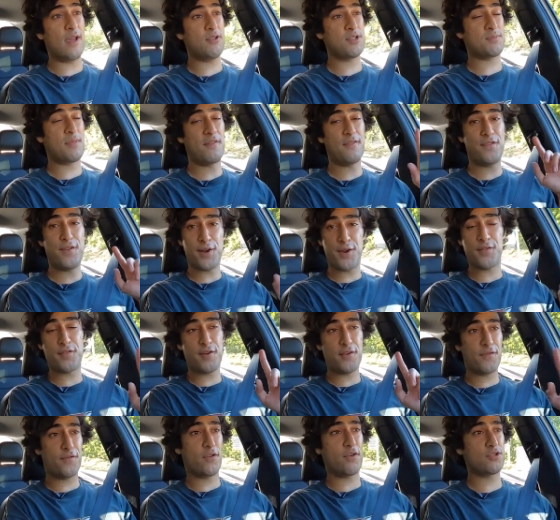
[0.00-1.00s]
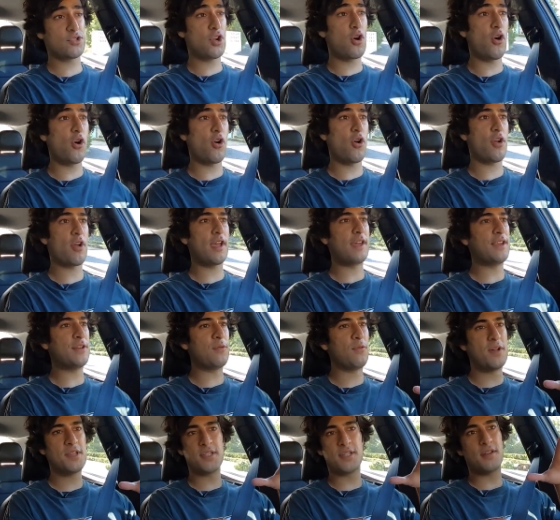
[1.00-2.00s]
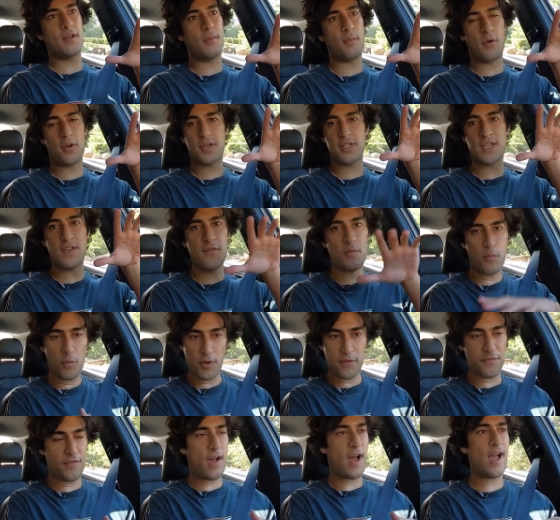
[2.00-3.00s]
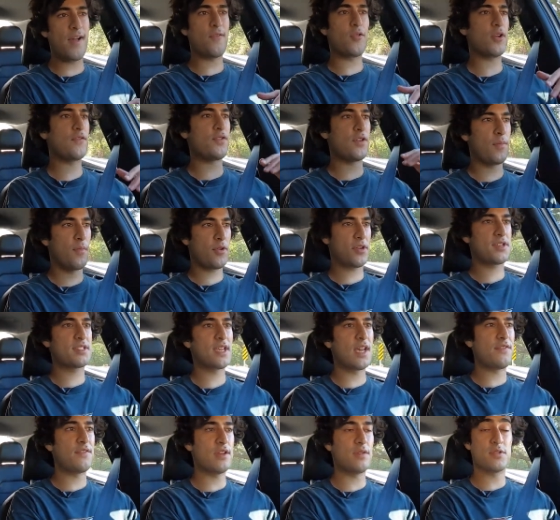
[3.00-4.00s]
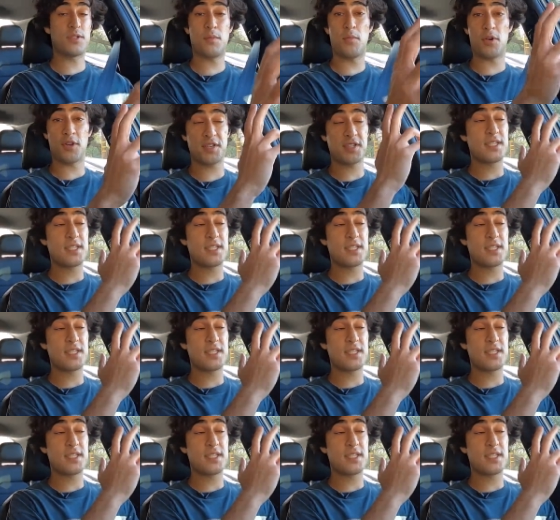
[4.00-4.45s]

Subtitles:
It was my very first car, and it wasn't a Mark 7.5 or even a Mark 7, it was a Mark